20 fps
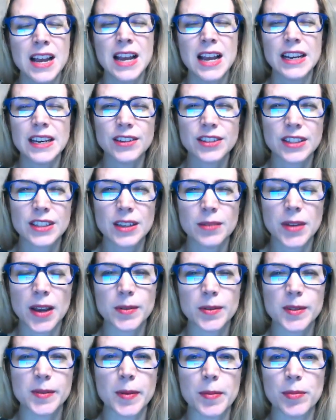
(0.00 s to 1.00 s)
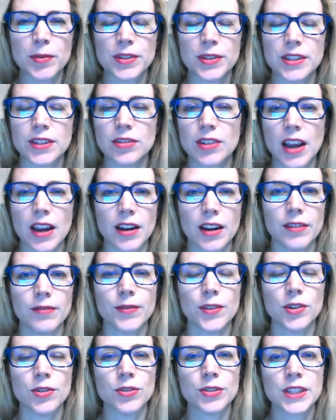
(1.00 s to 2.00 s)
Now, sometimes people still get
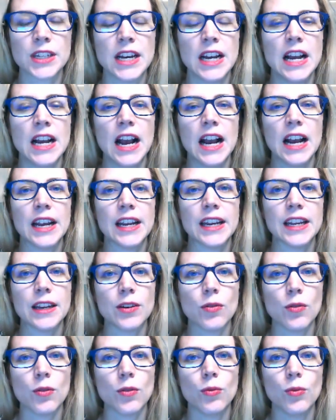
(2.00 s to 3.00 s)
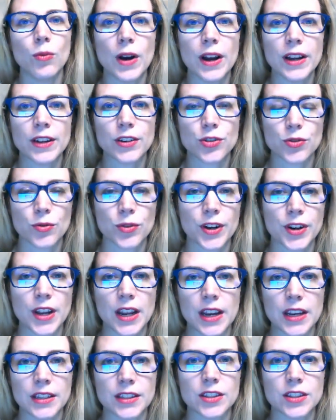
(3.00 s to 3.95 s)
confused in what shorting is.